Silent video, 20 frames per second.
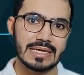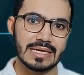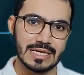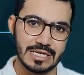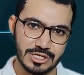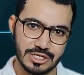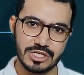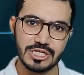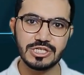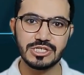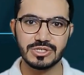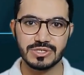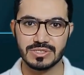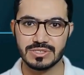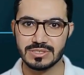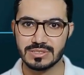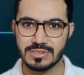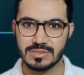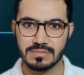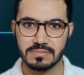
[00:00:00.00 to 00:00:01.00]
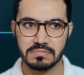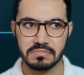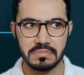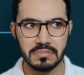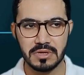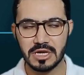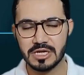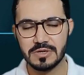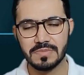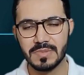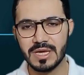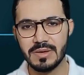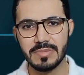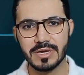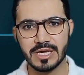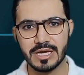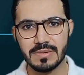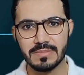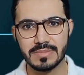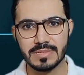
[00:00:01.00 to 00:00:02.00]
integers, it may
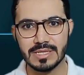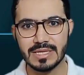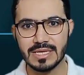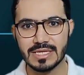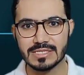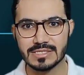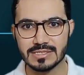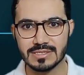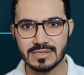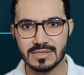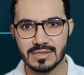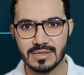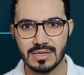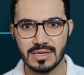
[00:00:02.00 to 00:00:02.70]
become list.